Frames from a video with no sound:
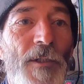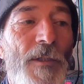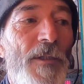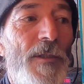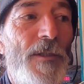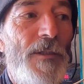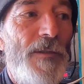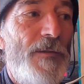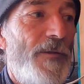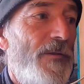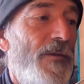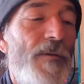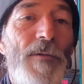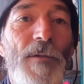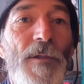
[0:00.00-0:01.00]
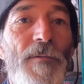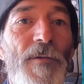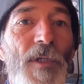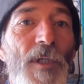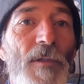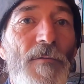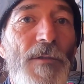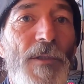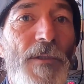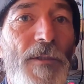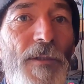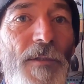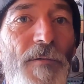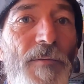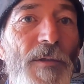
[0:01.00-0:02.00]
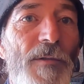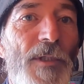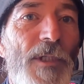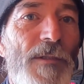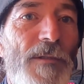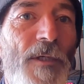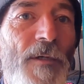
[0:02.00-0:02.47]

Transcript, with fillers: in the tour of the house here in a few days.